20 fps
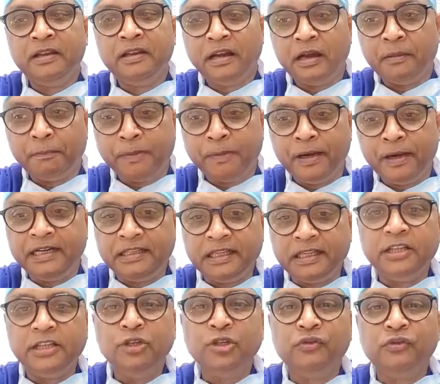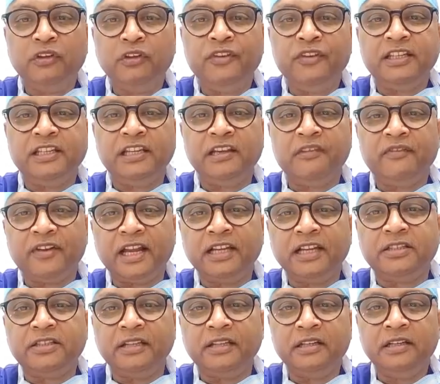a plate that is used for fixing a
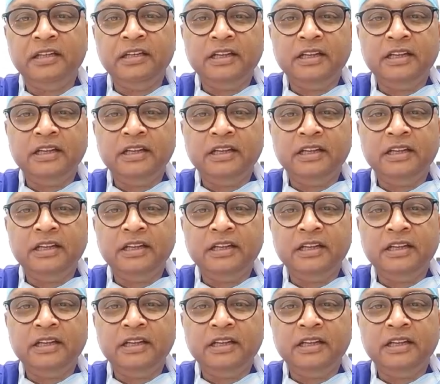fracture